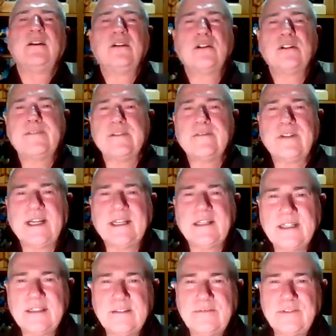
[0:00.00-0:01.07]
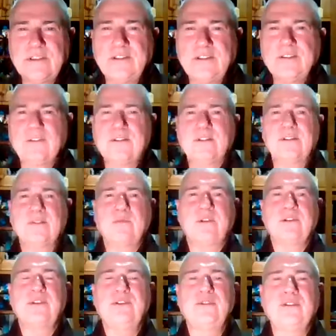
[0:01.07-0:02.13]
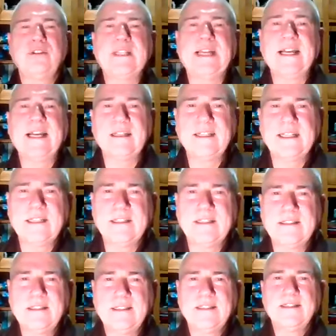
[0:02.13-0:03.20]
Or if you find that difficult or don't want to do that, then